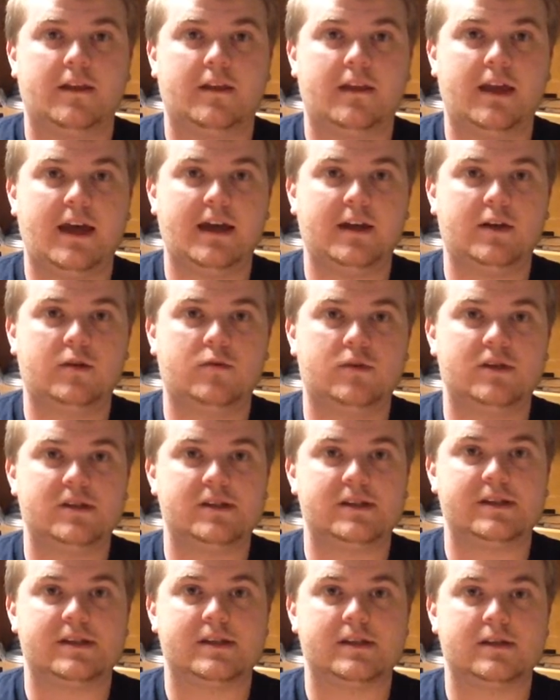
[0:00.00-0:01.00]
that
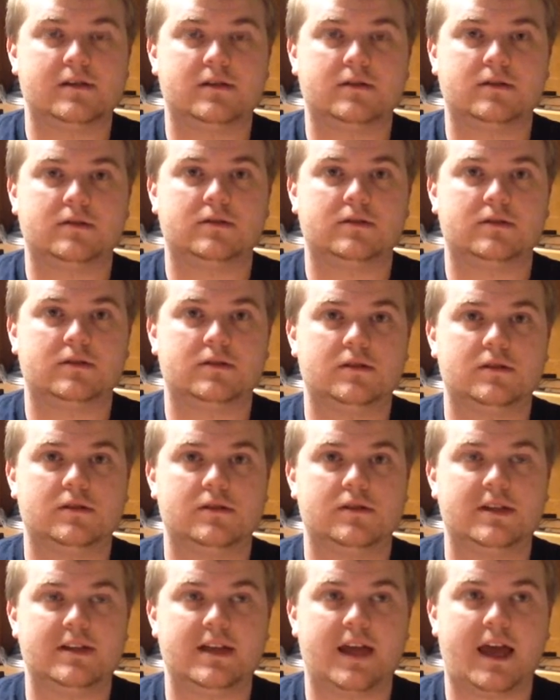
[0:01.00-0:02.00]
was
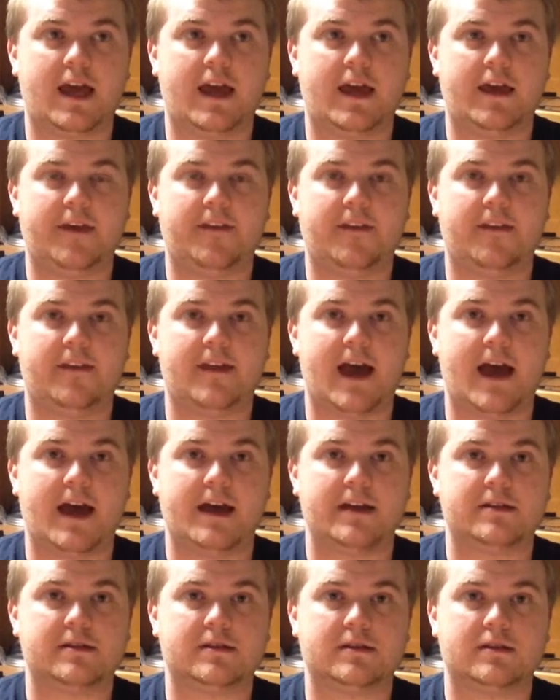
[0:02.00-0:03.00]
the day
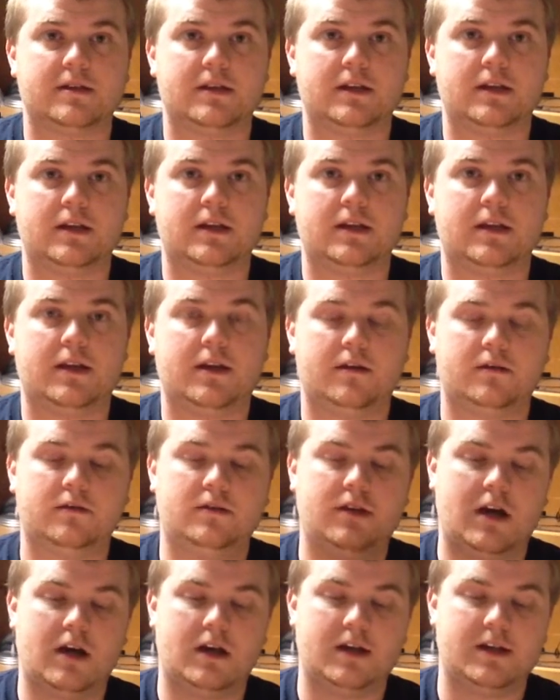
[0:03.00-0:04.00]
that the
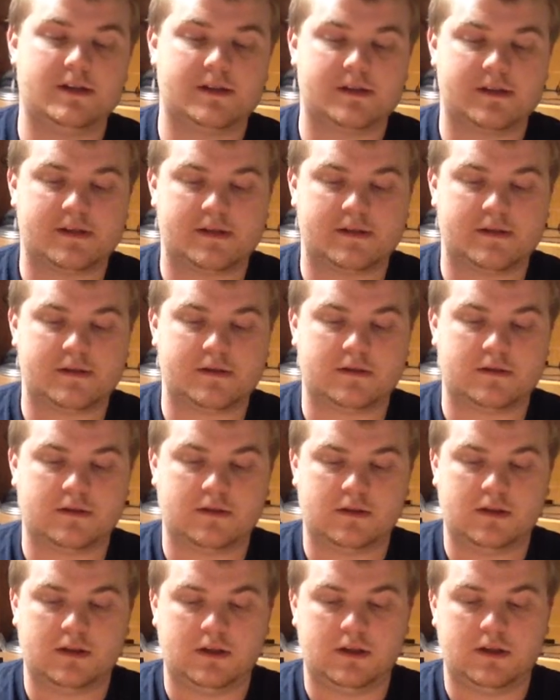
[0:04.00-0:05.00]
goddess,
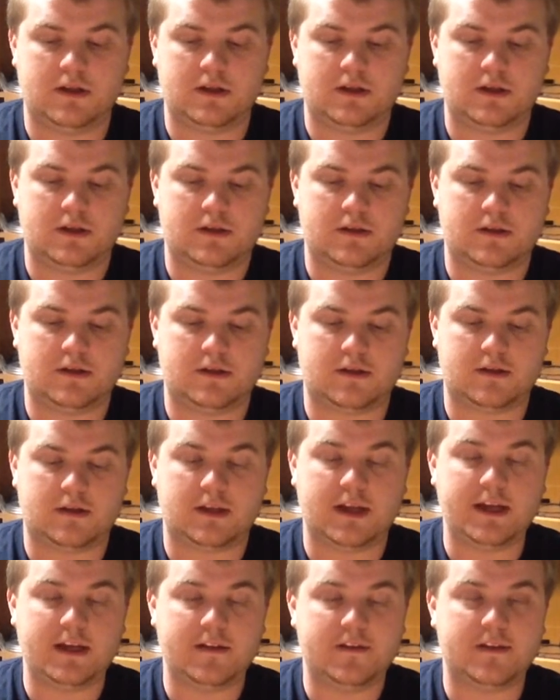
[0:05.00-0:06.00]
the
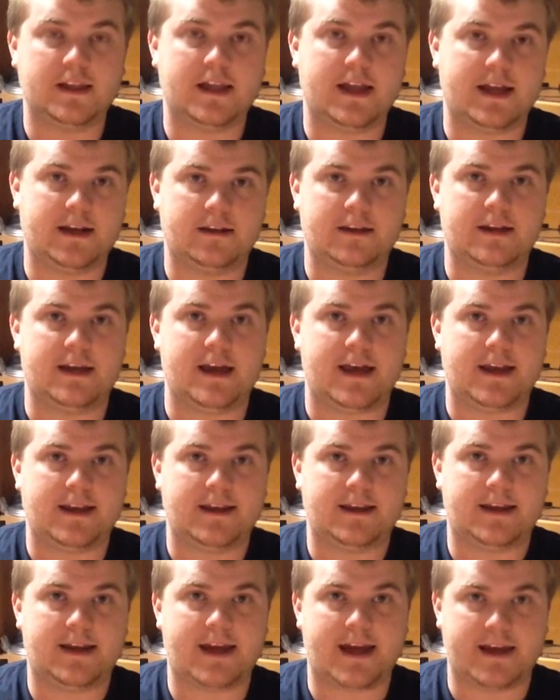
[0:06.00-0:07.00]
Lady of the Land of the Dead
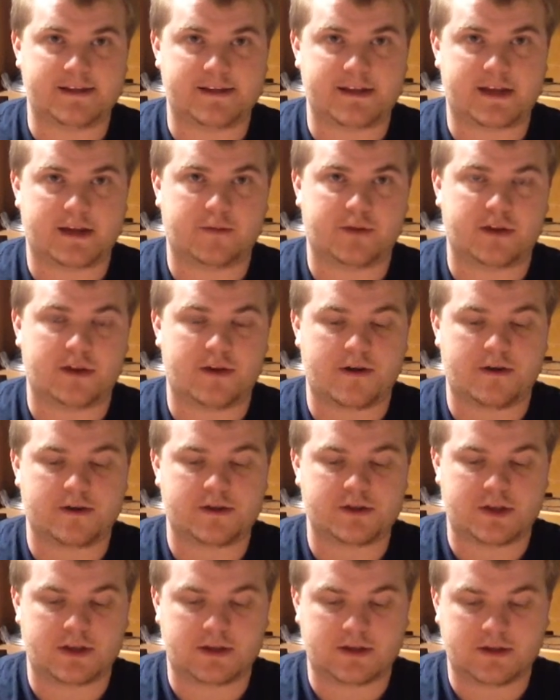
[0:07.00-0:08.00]
in Aztec
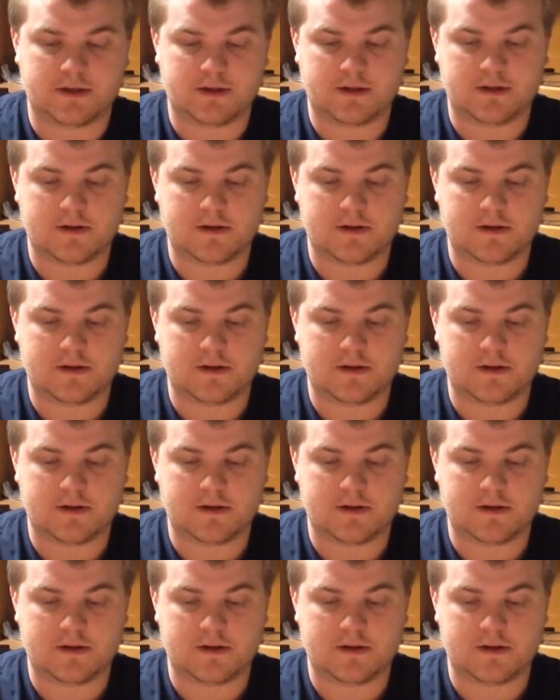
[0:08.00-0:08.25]
mythology.